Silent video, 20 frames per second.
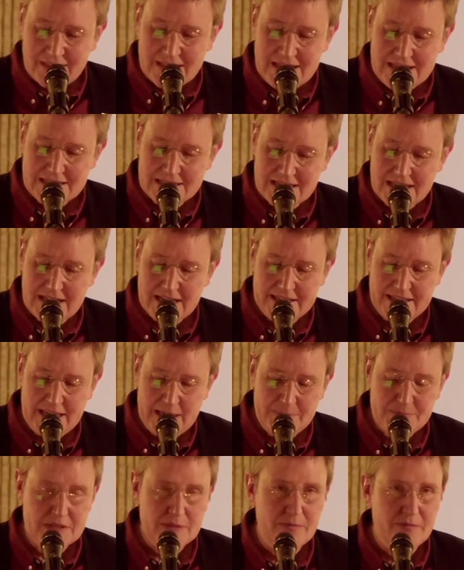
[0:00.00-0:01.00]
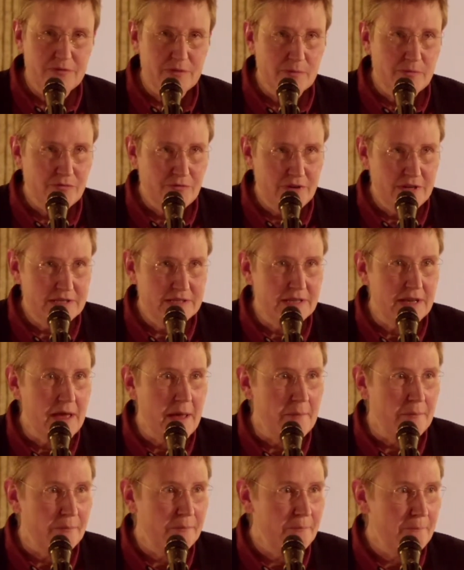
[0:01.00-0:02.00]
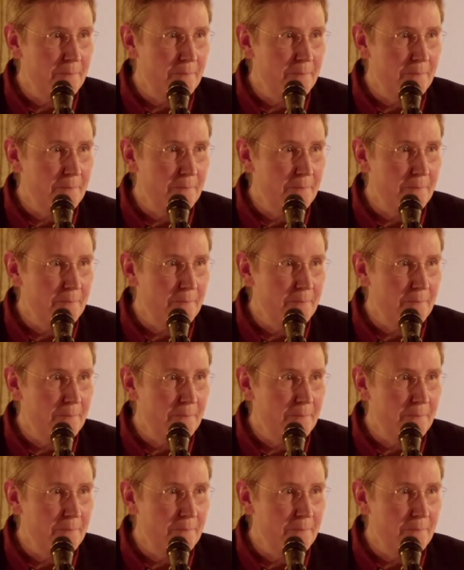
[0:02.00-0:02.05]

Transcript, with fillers: He said it keeps them from freezing up,